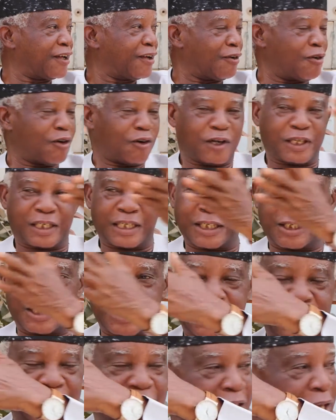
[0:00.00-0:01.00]
located
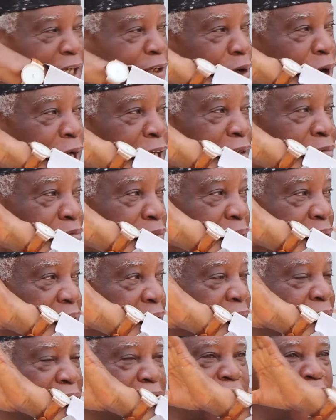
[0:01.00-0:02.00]
inside an
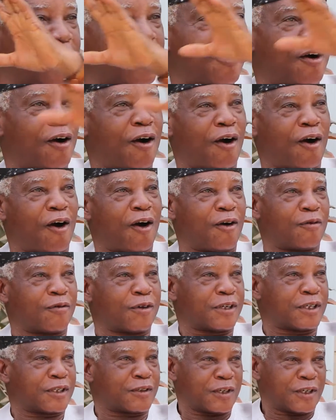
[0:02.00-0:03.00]
Imbise, or
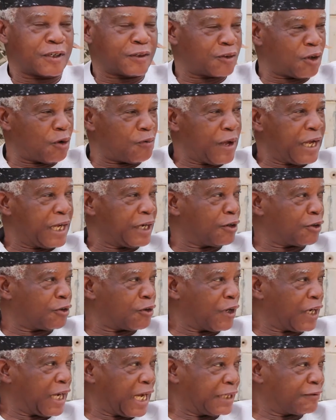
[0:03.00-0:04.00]
it's somewhere in
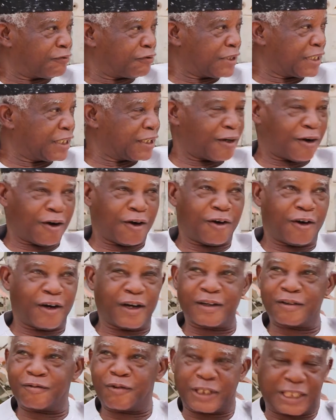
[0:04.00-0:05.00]
Kutunkarifi,
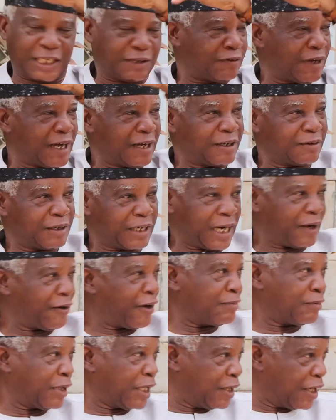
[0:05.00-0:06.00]
or whatever,
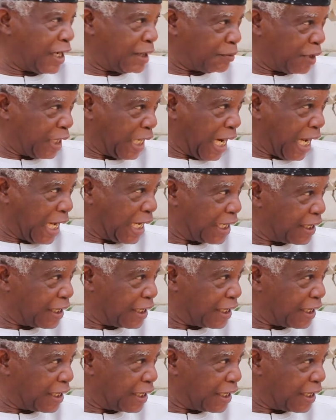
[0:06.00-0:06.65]
Namada.